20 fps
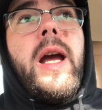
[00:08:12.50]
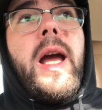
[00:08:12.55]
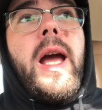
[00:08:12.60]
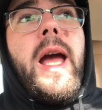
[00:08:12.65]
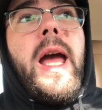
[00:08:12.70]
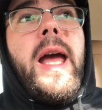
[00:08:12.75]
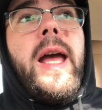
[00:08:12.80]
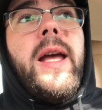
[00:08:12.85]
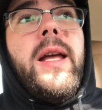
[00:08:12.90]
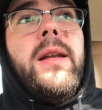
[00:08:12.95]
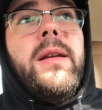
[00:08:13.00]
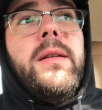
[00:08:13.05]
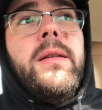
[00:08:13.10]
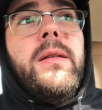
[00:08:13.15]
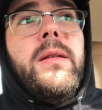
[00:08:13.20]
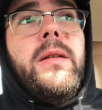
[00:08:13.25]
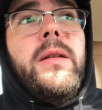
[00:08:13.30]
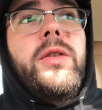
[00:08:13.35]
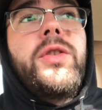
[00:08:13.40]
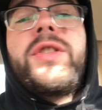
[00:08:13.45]
And
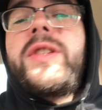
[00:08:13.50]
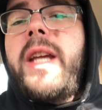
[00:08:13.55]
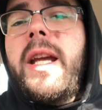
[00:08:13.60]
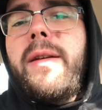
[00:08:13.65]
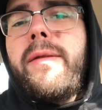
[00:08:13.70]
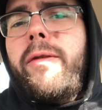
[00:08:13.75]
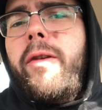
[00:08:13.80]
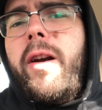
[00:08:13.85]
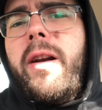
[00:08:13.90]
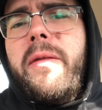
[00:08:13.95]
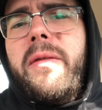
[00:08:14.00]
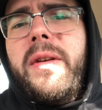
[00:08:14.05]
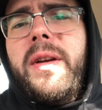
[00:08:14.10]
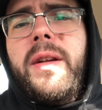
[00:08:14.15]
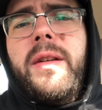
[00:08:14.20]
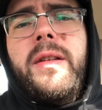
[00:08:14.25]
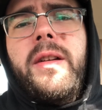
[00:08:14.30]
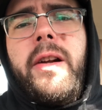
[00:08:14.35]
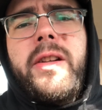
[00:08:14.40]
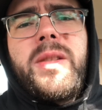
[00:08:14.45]
just get in front of
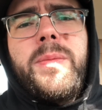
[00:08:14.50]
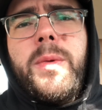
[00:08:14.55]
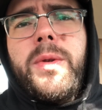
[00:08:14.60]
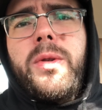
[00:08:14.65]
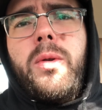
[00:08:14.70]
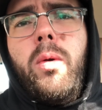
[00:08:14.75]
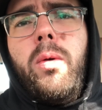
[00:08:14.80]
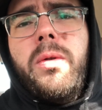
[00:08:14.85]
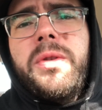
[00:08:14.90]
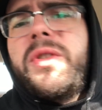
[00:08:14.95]
it. The customer is cool.